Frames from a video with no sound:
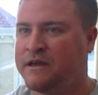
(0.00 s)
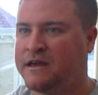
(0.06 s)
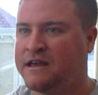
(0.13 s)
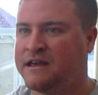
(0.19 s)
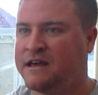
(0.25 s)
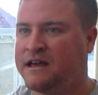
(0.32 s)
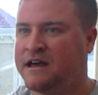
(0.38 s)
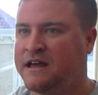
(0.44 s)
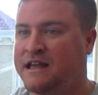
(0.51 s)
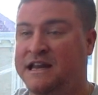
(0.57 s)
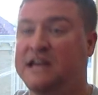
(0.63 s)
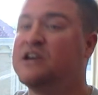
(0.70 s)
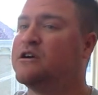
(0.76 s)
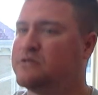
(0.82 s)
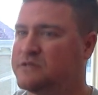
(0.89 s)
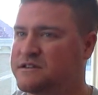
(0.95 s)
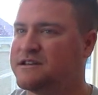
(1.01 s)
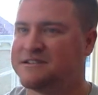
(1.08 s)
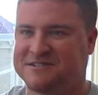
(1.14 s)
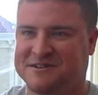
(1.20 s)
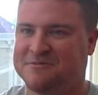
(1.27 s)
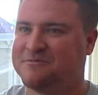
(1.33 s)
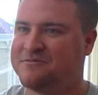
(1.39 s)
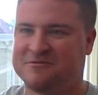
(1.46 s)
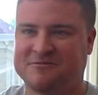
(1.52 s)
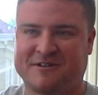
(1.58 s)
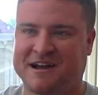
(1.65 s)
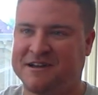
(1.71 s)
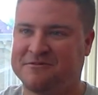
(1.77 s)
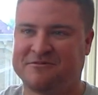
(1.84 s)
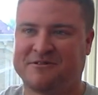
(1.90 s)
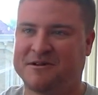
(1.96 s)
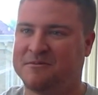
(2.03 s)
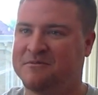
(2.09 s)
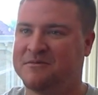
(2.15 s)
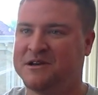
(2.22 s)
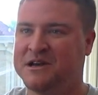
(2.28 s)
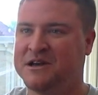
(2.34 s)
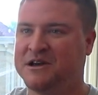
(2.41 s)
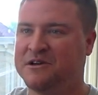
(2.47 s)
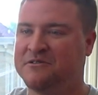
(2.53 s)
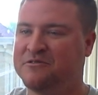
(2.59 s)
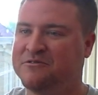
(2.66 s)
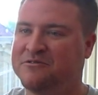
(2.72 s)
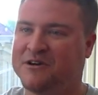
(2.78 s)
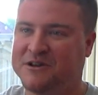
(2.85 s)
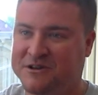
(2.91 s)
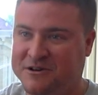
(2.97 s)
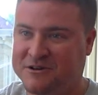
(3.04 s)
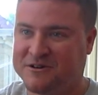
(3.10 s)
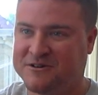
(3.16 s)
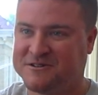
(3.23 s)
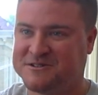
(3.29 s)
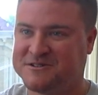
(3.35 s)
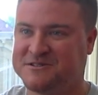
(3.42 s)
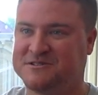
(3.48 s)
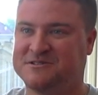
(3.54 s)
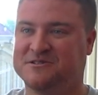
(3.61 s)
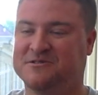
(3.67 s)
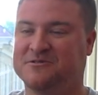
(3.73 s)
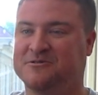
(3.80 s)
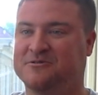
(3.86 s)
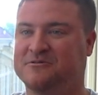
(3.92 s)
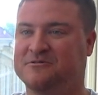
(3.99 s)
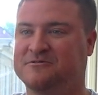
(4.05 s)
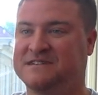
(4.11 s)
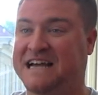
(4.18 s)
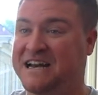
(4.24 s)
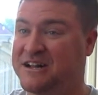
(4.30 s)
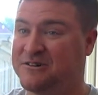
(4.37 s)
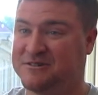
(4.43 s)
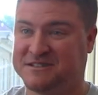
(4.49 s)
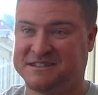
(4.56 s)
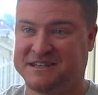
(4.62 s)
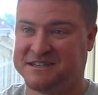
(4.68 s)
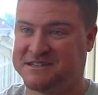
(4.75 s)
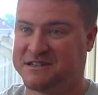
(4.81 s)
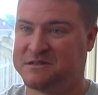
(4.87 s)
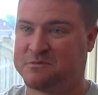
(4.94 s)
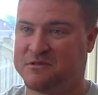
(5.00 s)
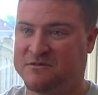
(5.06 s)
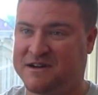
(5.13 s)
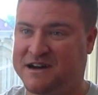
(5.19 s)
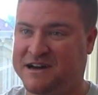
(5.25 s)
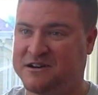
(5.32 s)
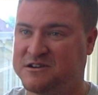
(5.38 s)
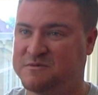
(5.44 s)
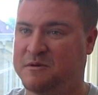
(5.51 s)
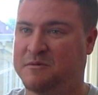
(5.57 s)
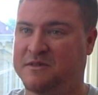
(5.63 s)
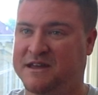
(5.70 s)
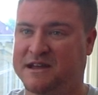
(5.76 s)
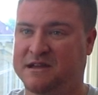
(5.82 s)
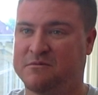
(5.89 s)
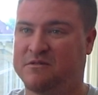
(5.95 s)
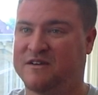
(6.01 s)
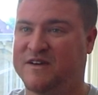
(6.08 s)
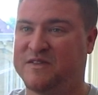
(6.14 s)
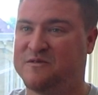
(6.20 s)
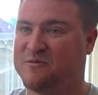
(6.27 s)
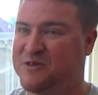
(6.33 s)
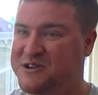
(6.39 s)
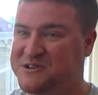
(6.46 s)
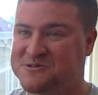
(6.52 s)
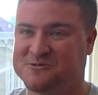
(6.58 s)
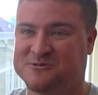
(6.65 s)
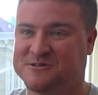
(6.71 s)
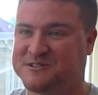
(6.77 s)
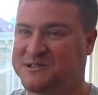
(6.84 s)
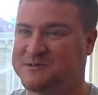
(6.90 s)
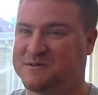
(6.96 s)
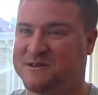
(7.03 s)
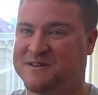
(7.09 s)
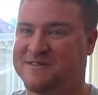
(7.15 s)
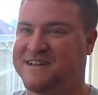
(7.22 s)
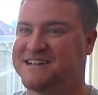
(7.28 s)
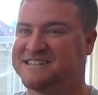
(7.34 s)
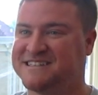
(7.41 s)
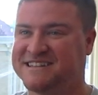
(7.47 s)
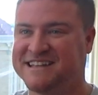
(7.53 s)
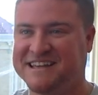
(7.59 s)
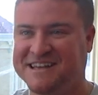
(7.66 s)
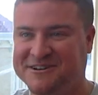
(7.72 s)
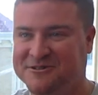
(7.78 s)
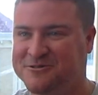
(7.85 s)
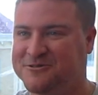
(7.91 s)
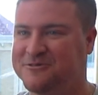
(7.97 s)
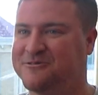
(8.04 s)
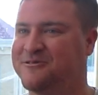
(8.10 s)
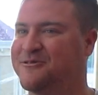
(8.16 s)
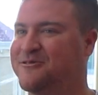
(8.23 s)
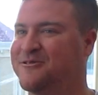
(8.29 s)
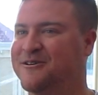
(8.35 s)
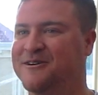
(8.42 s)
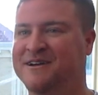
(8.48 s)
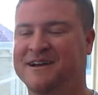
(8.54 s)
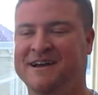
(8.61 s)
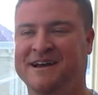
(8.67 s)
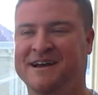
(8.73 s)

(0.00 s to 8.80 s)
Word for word: eh, an ecosystem, right? From funders to technical assistance providers, people that can provide them resources, whether that's legal or